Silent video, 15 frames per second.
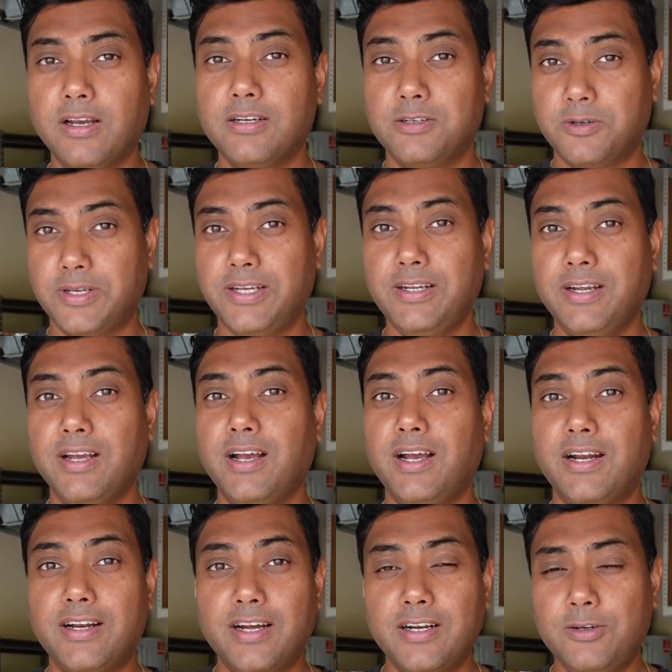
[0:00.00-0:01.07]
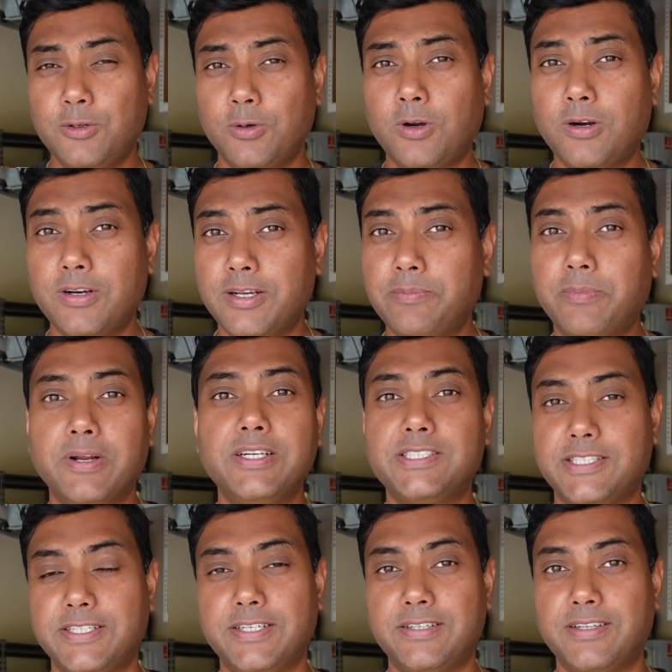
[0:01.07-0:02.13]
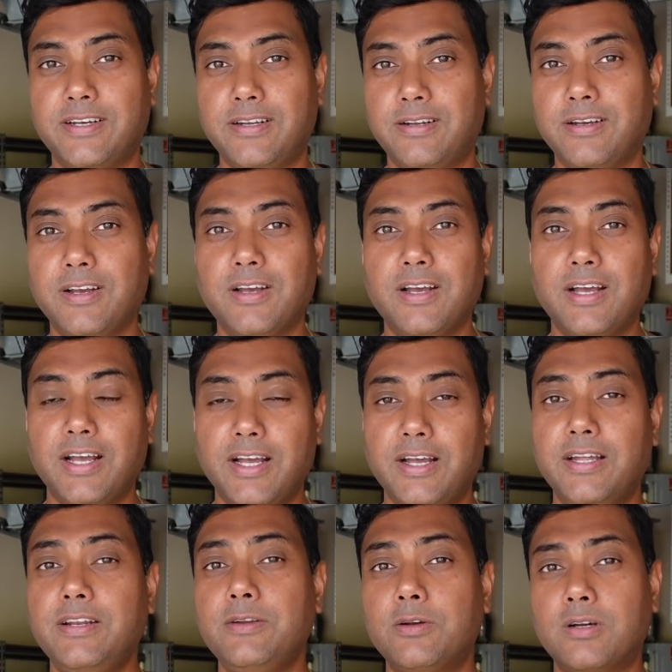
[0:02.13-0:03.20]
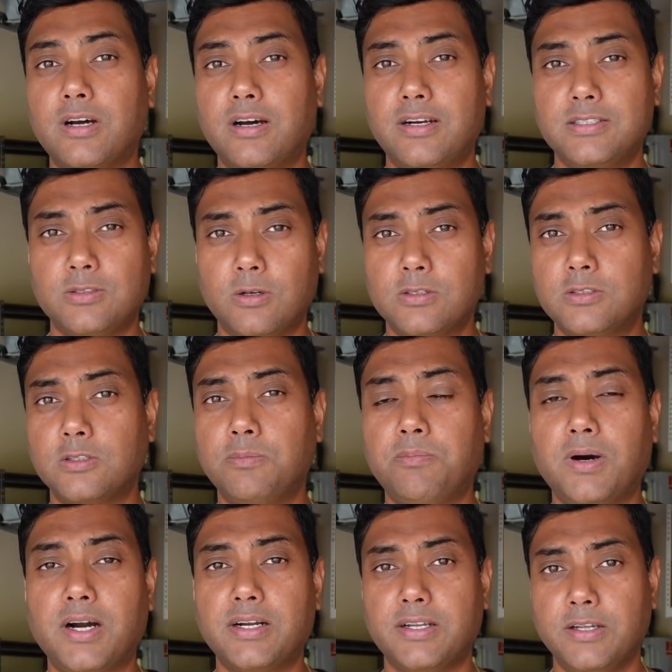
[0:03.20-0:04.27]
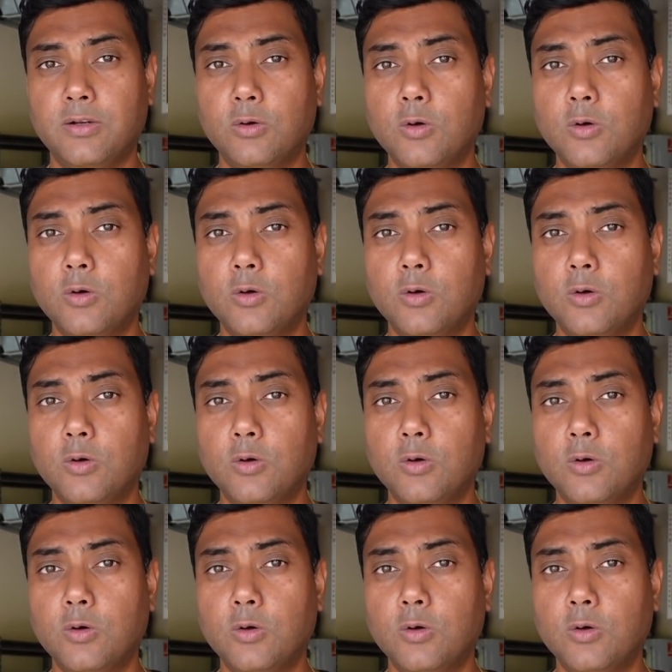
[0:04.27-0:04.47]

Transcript: okay? And I do not appreciate that. And your car is also parked in